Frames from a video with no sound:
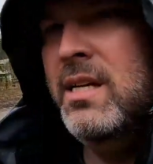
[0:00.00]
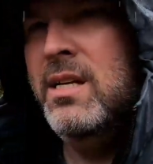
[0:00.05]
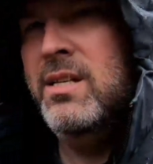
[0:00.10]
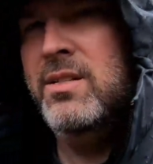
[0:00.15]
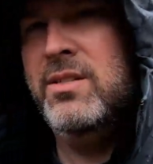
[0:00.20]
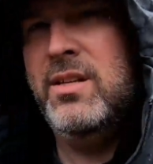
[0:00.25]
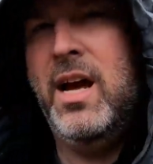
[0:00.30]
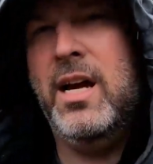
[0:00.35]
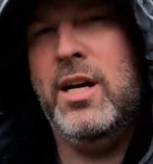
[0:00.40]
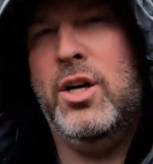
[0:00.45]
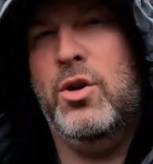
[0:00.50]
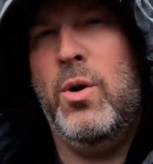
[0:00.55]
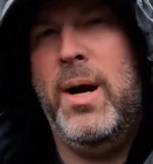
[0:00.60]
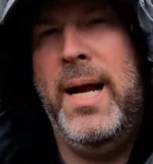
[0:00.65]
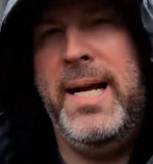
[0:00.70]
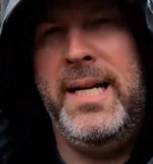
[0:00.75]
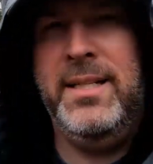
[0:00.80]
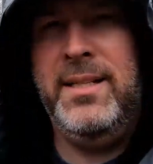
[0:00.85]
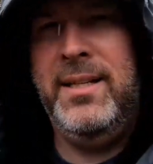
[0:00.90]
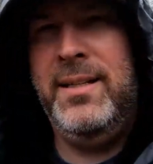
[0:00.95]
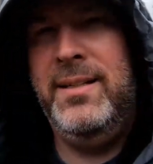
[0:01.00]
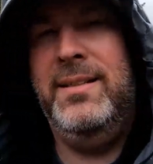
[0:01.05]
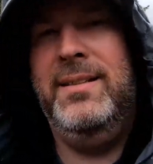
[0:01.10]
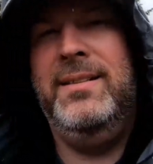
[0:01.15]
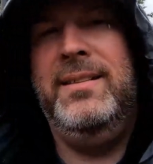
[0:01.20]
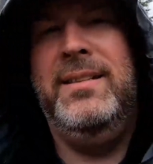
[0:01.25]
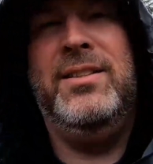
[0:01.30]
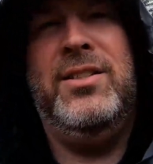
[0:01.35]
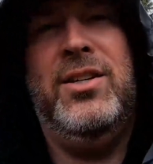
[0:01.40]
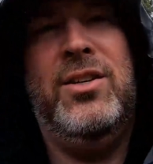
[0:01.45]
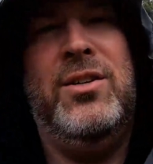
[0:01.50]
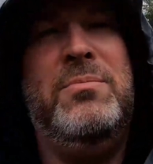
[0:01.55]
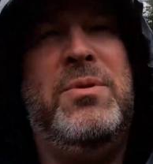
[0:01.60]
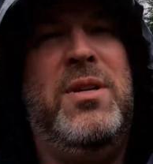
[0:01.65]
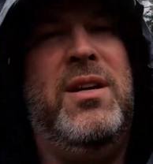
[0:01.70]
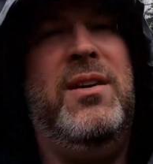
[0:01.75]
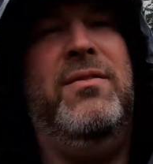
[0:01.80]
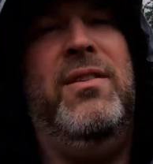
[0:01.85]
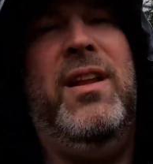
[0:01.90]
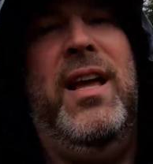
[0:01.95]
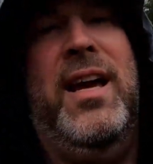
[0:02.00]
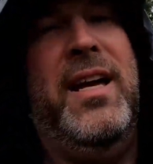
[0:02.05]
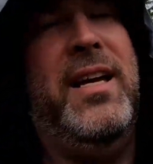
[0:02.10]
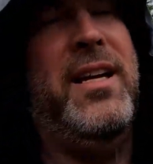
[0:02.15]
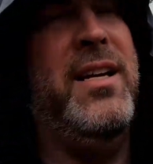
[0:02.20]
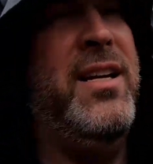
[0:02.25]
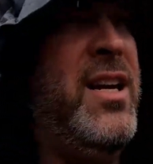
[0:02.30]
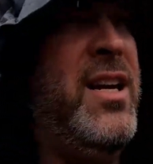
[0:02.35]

It's not great in terms of like